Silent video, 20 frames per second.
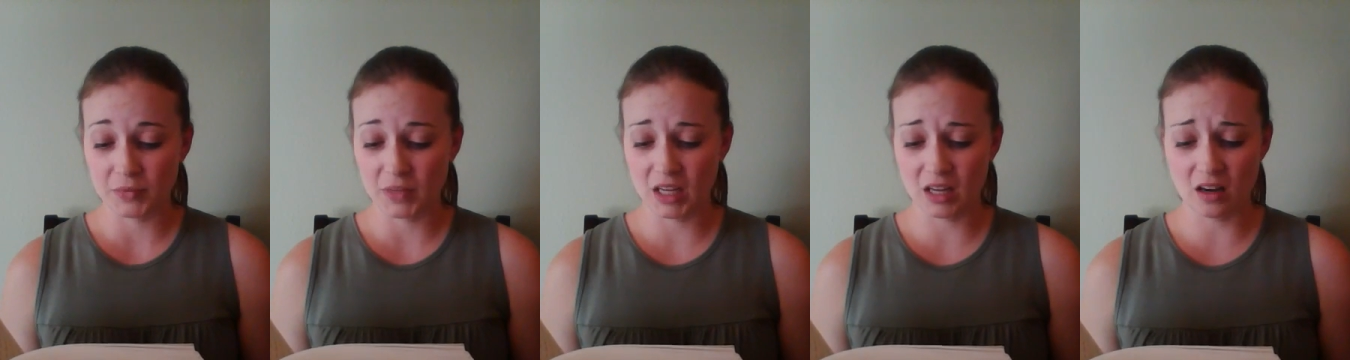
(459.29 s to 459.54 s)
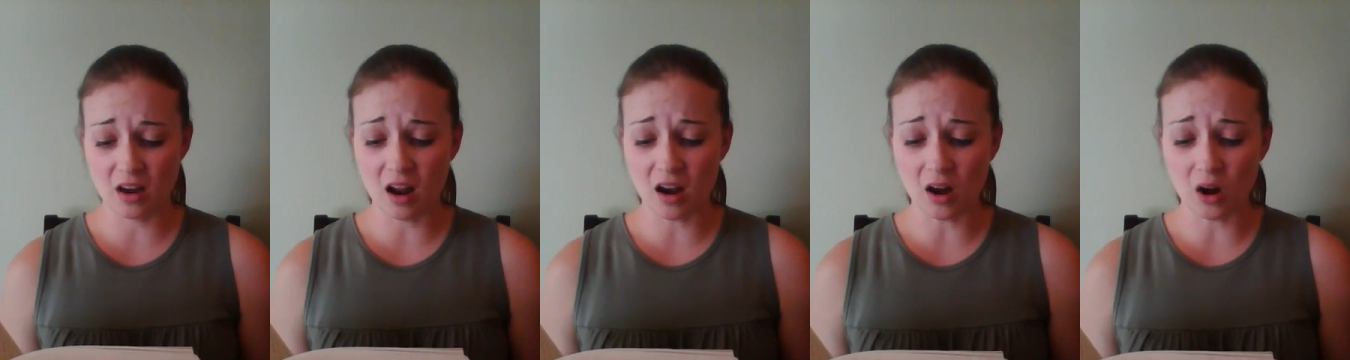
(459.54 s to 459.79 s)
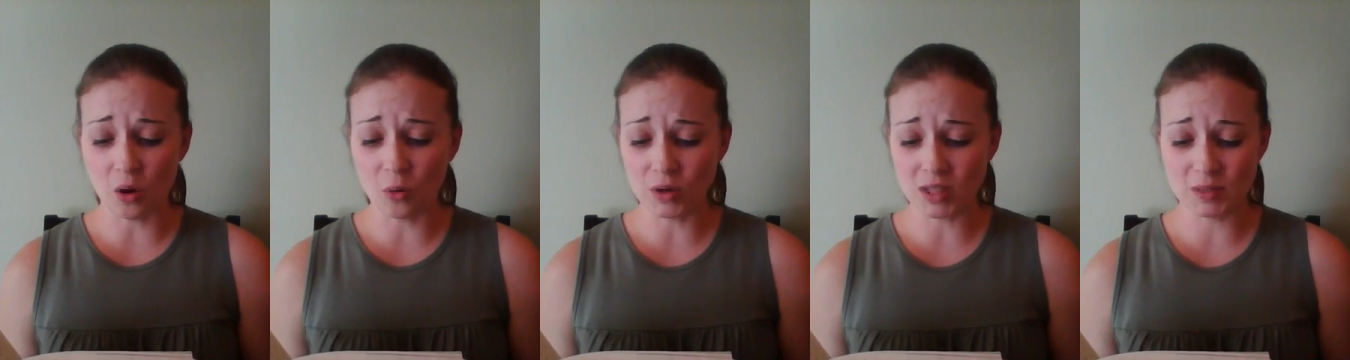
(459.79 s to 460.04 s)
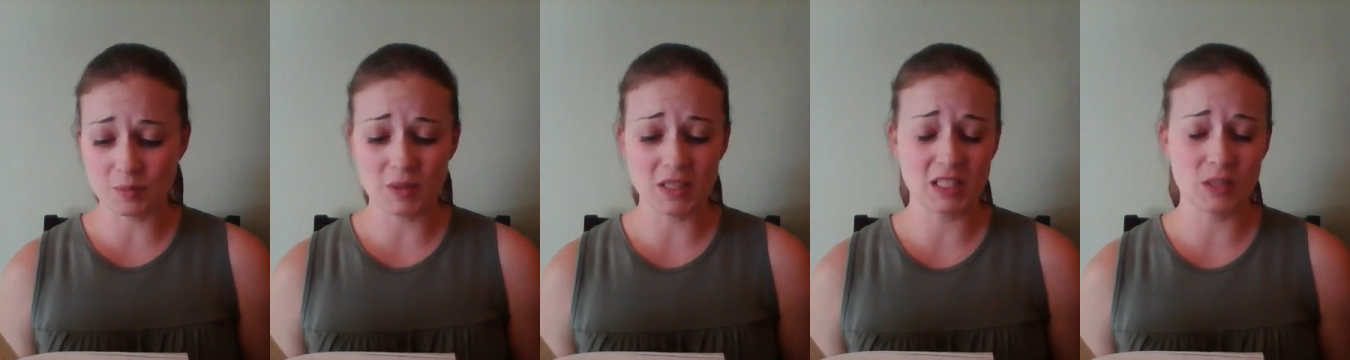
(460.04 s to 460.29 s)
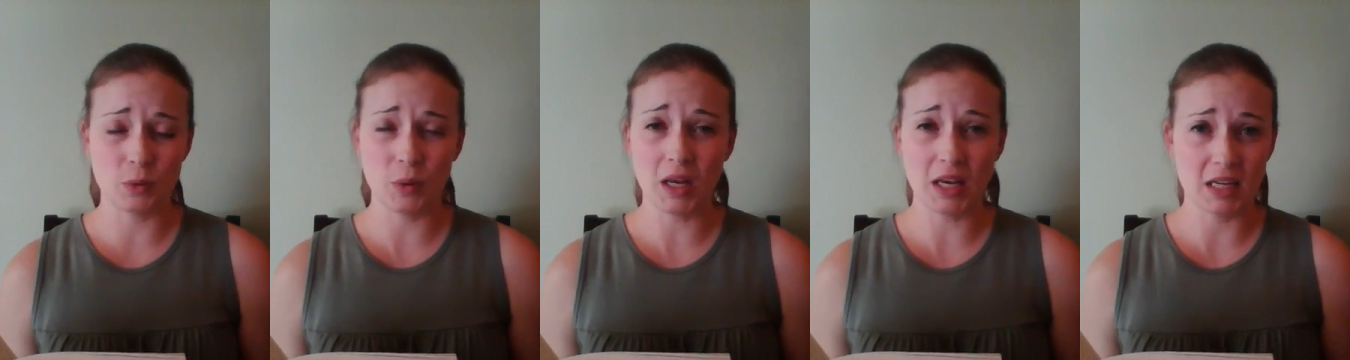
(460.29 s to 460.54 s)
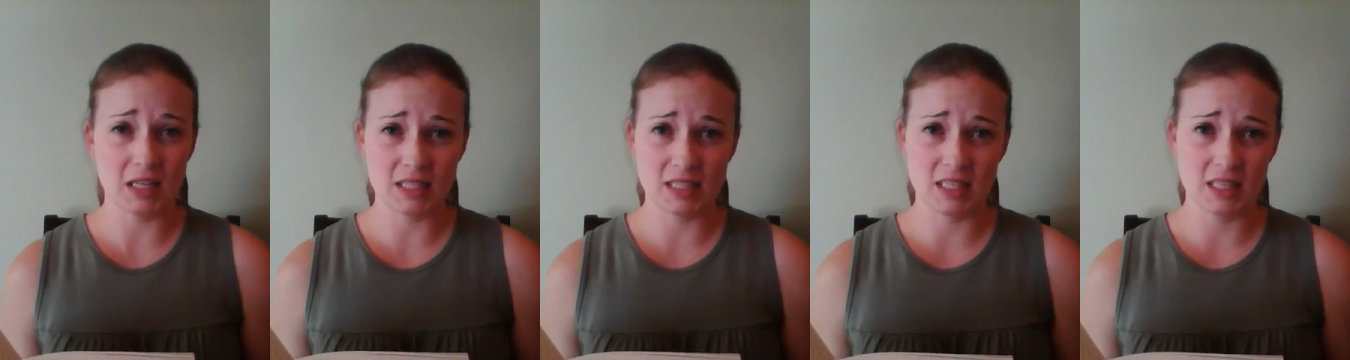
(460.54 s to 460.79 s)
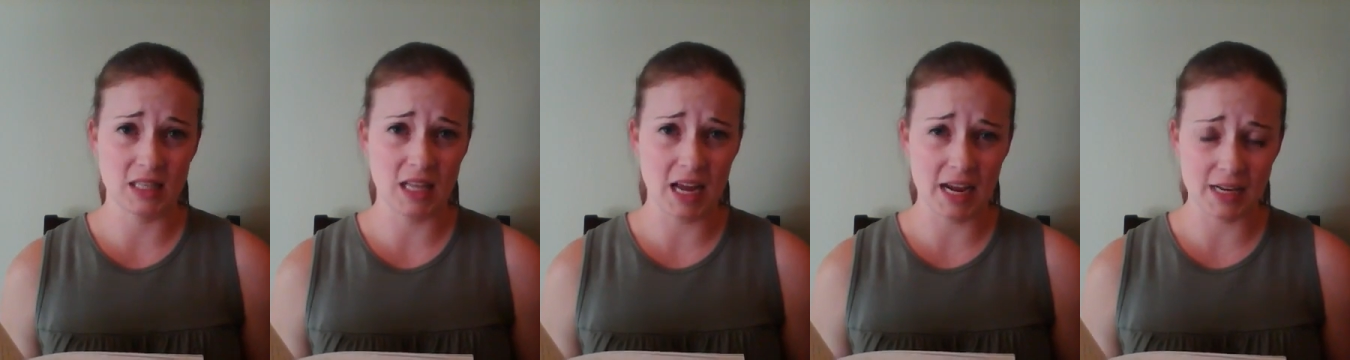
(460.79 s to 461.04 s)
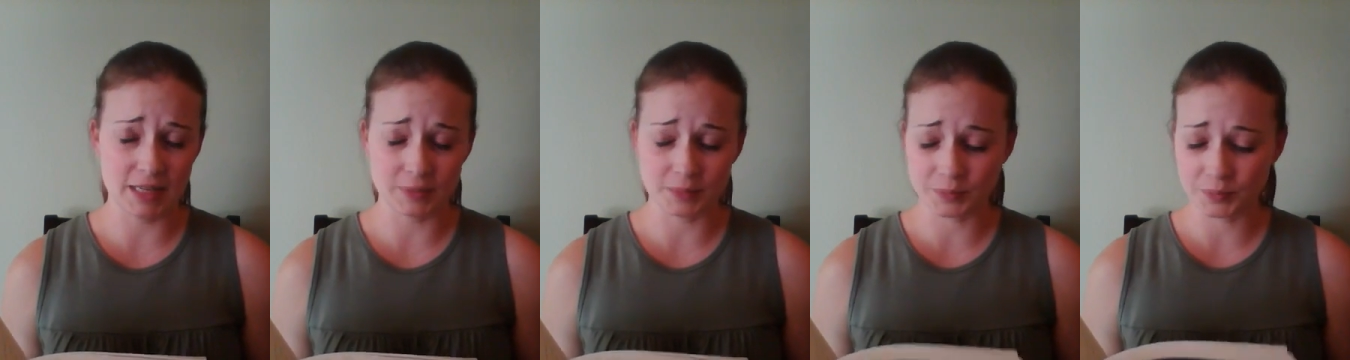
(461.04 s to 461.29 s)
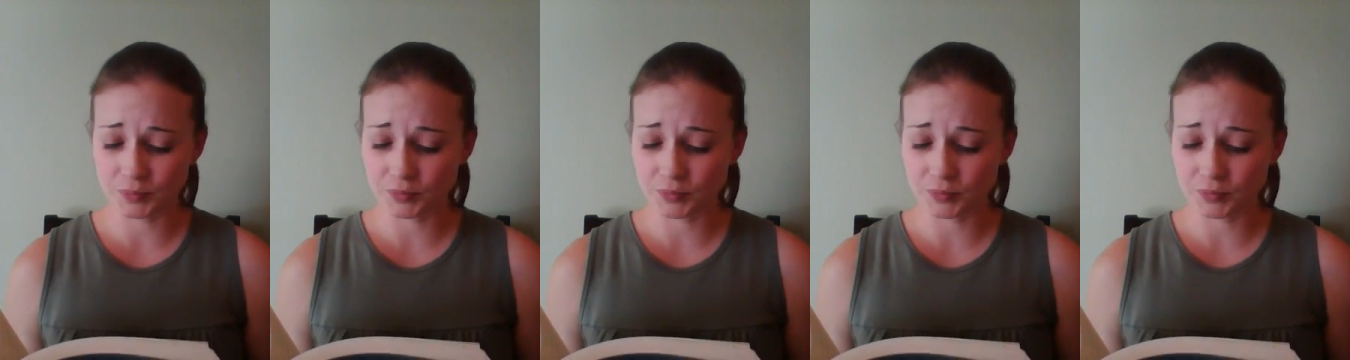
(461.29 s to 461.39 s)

cannot always be sweetness and light.